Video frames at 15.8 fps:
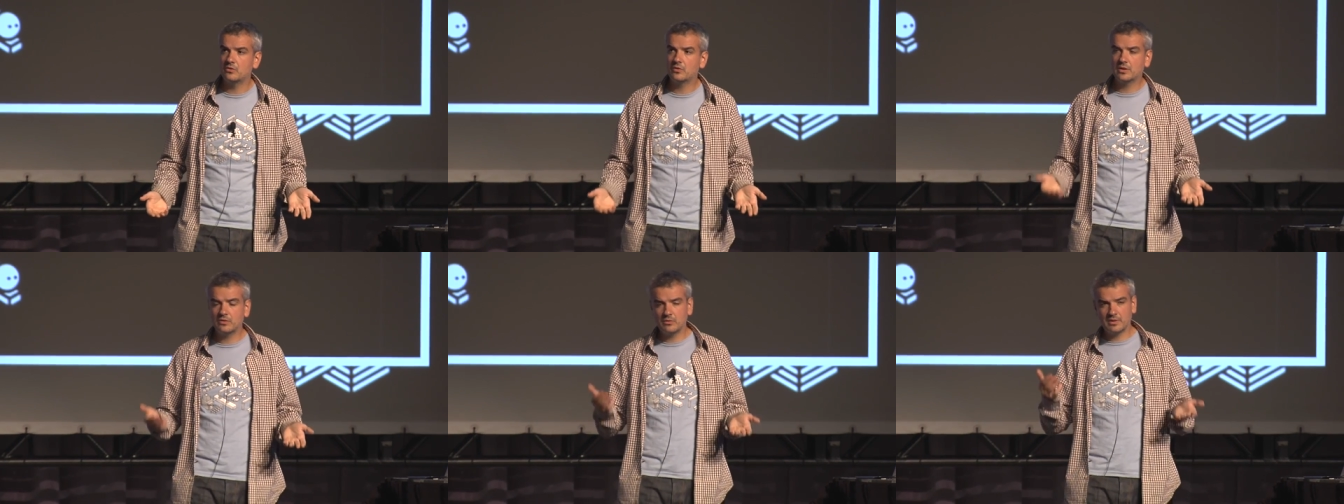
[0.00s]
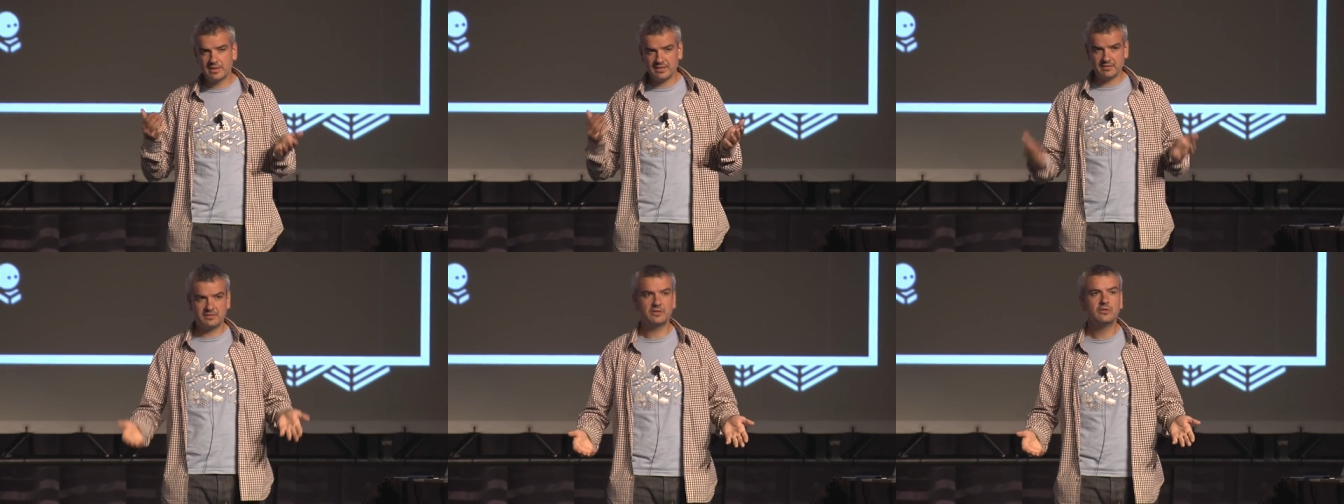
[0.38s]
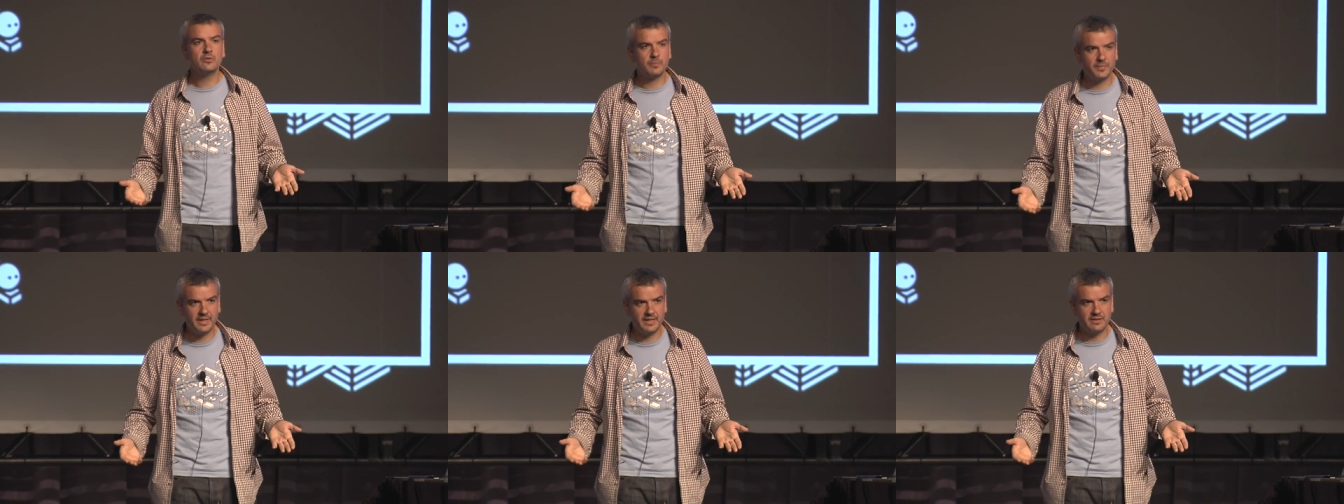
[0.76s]
You can do that in a
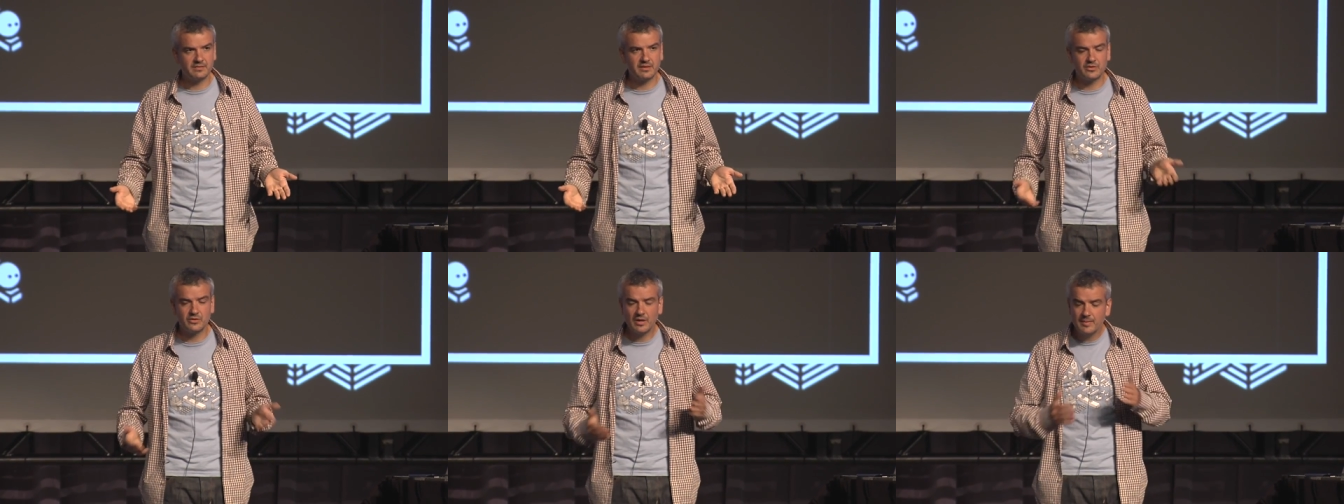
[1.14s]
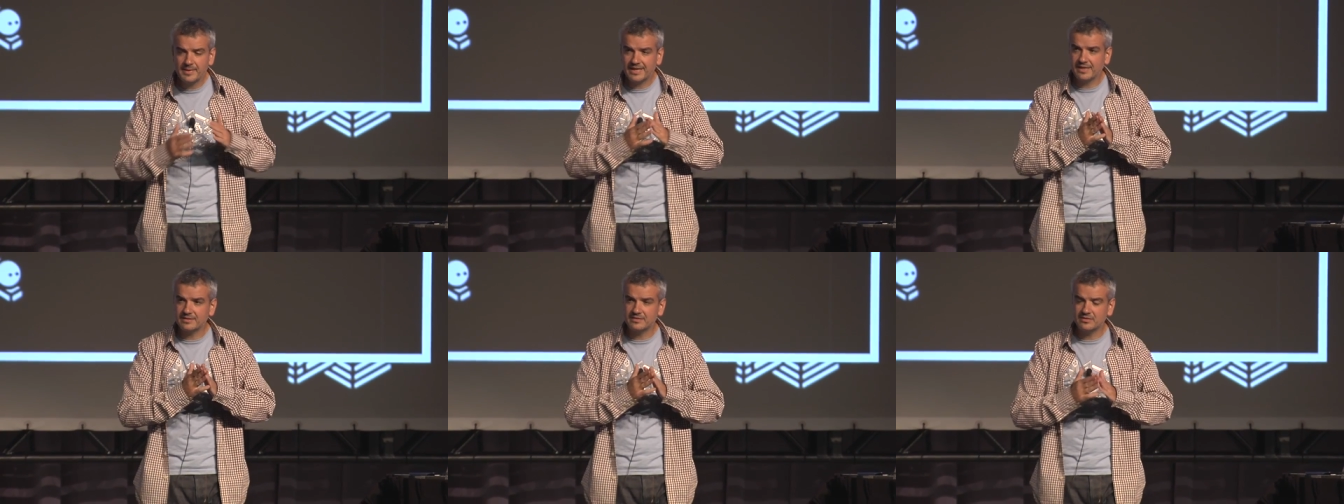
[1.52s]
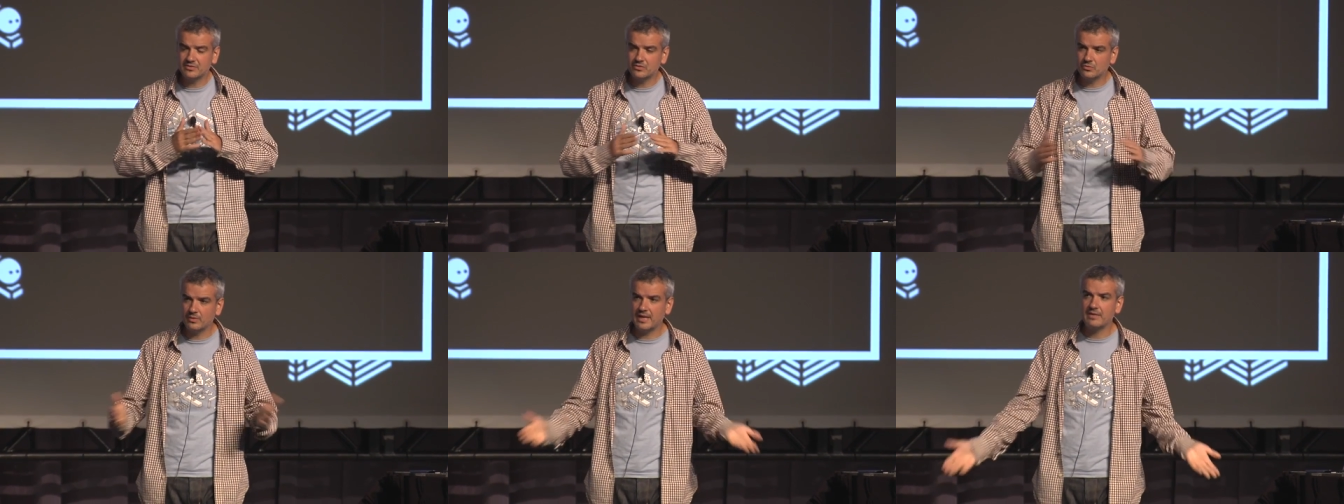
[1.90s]
single place, and you're having
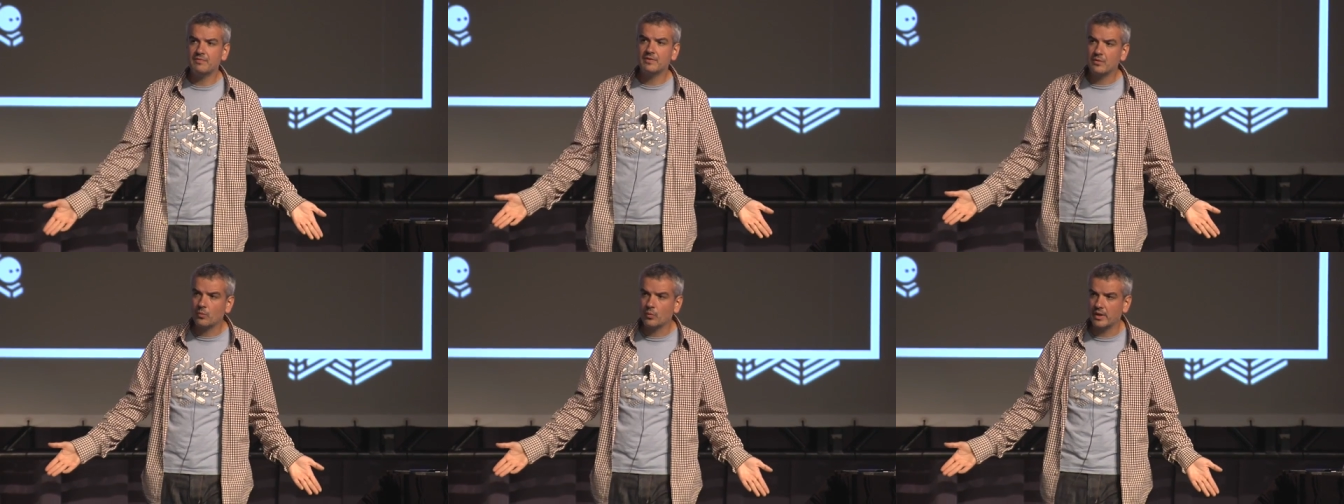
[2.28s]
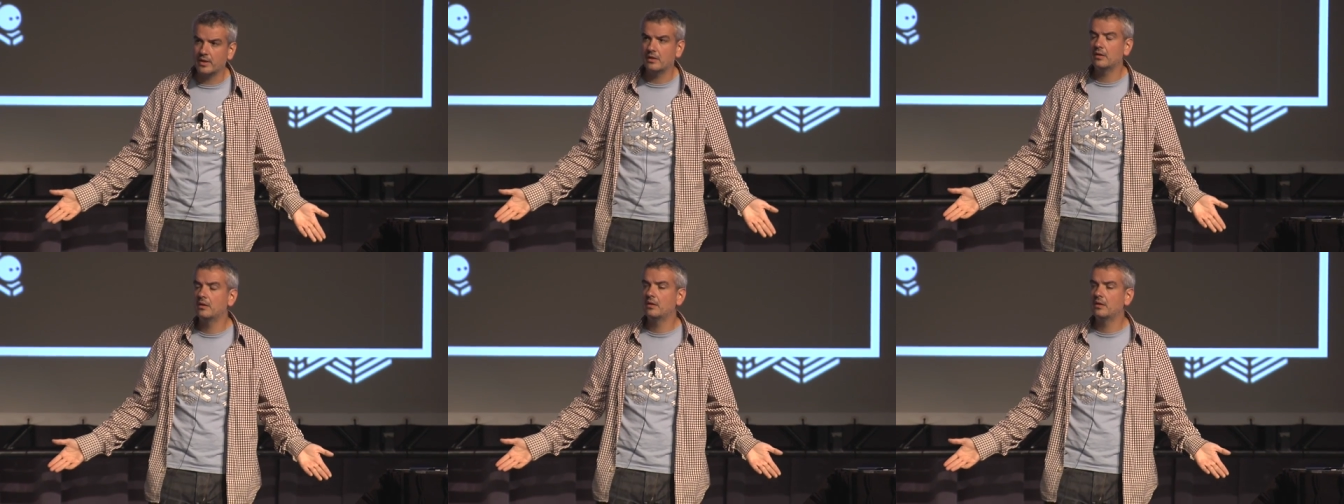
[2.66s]
access to everywhere.